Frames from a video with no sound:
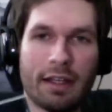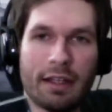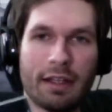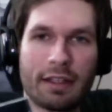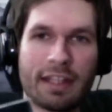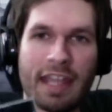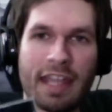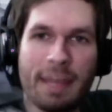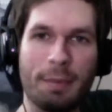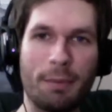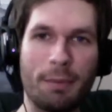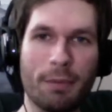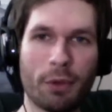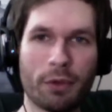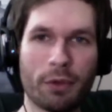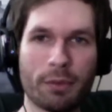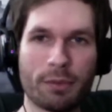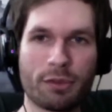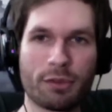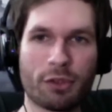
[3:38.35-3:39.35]
cable
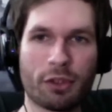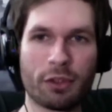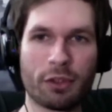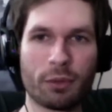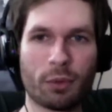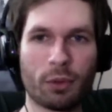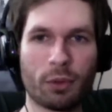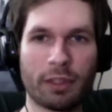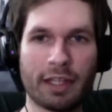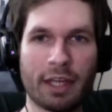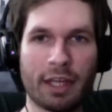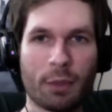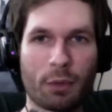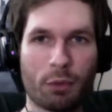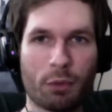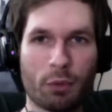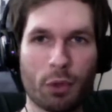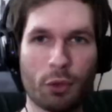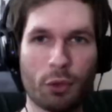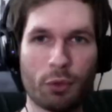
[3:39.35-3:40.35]
modem started rolling out
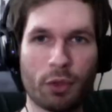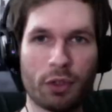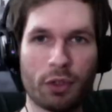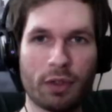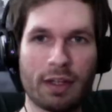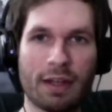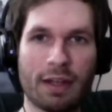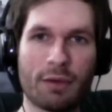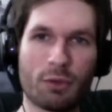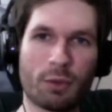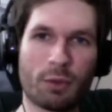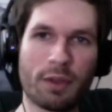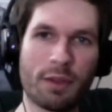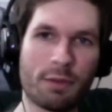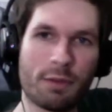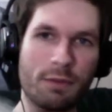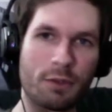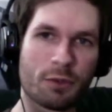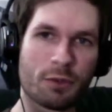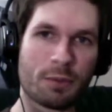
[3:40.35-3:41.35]
with Roadrunner, and I was one
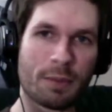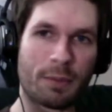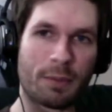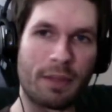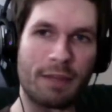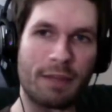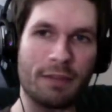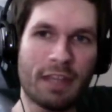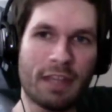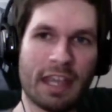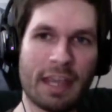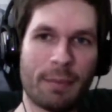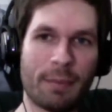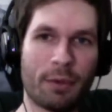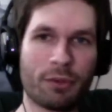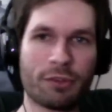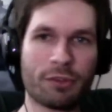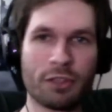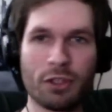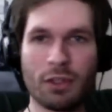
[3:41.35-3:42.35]
of the first people to have
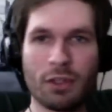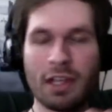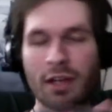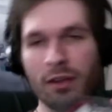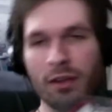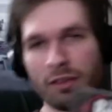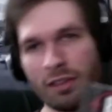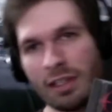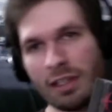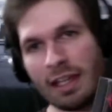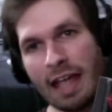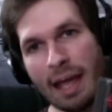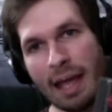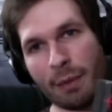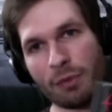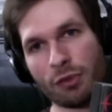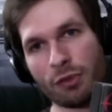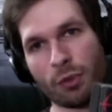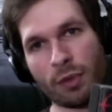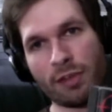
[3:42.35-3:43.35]
cable. So you guarantee I
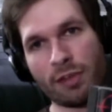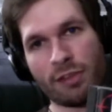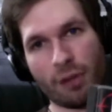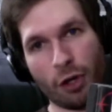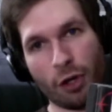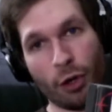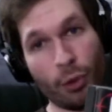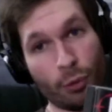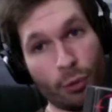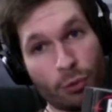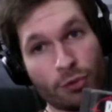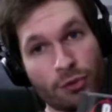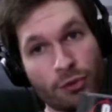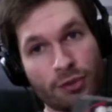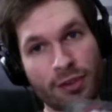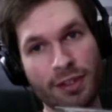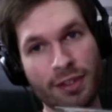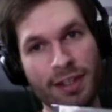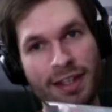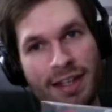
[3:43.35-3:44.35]
was always the
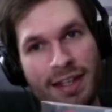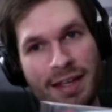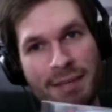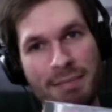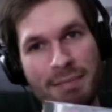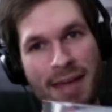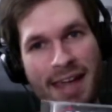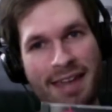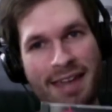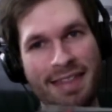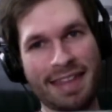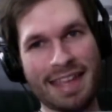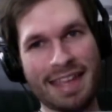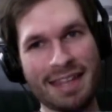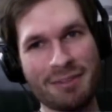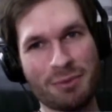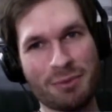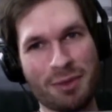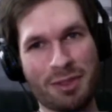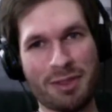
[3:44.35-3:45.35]
host back
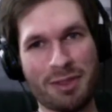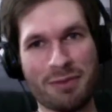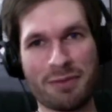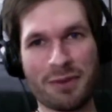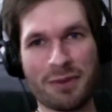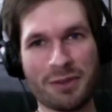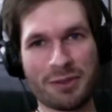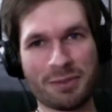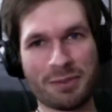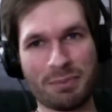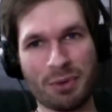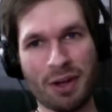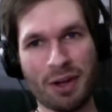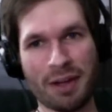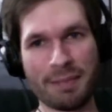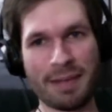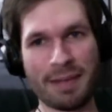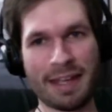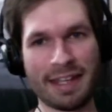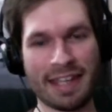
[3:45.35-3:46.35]
then with the first
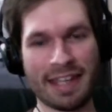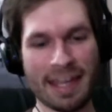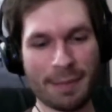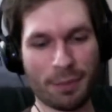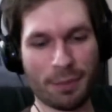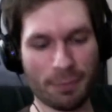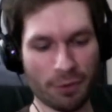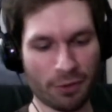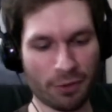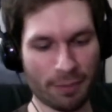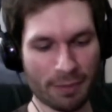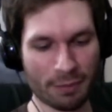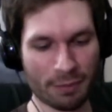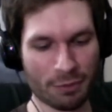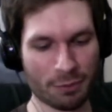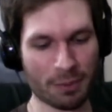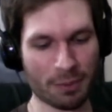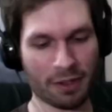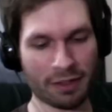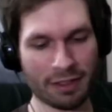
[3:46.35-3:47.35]
broadband cable modem that
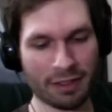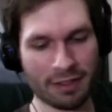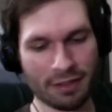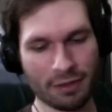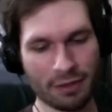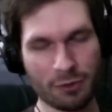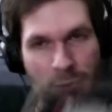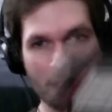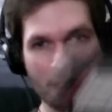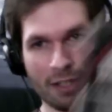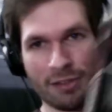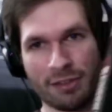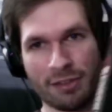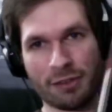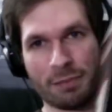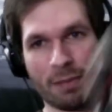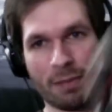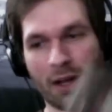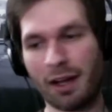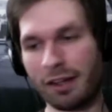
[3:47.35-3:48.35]
was probably as big as
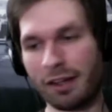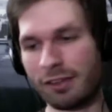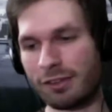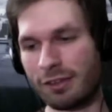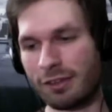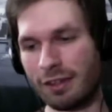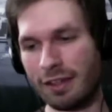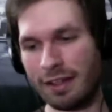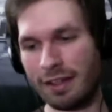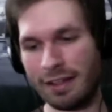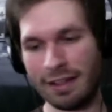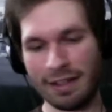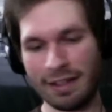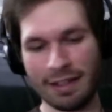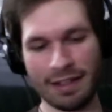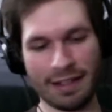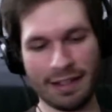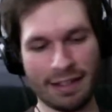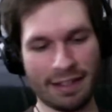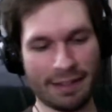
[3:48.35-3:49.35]
this box
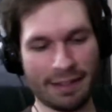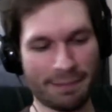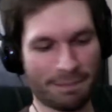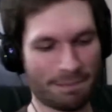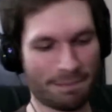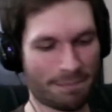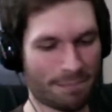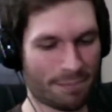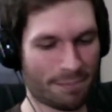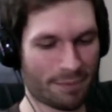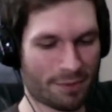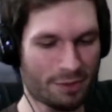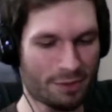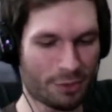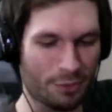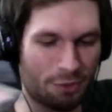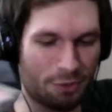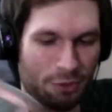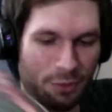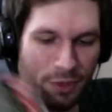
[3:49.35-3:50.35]

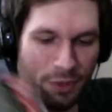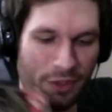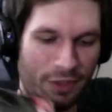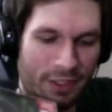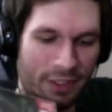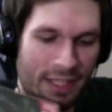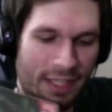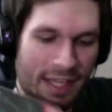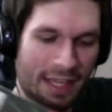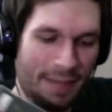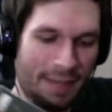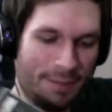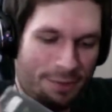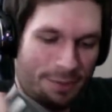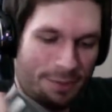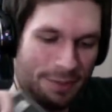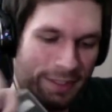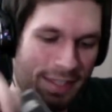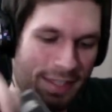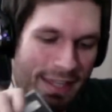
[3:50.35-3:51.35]
to run our
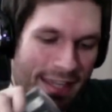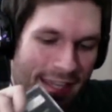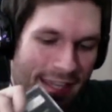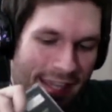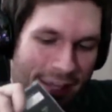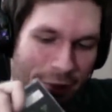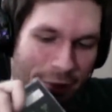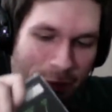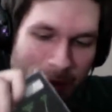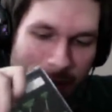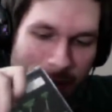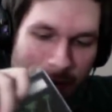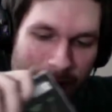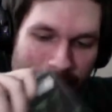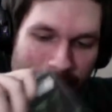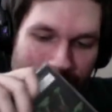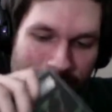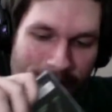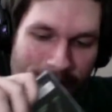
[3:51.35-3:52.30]
games. But yeah, I remember